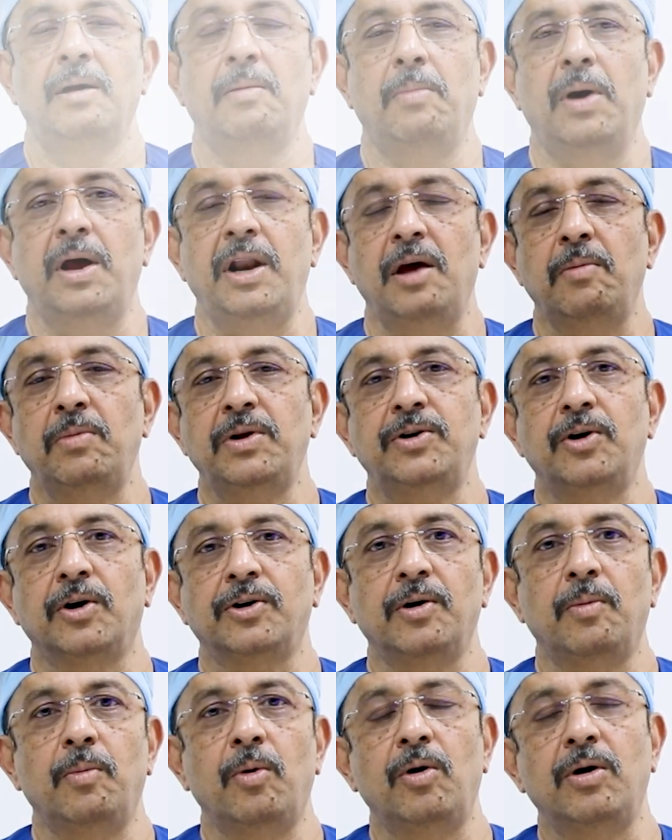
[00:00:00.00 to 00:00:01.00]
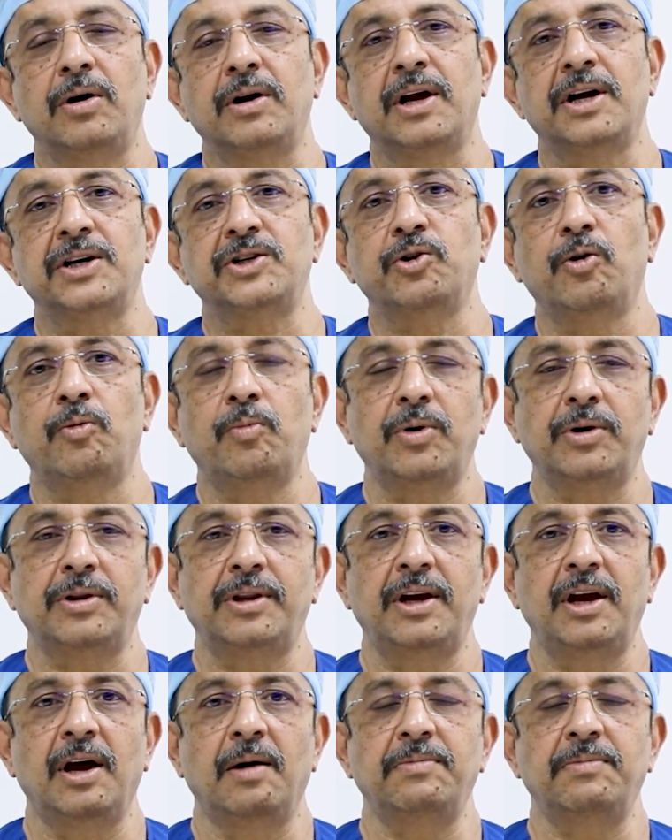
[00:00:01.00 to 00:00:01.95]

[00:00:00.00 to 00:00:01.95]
My name is Dr. Mohan Keshavamurthy.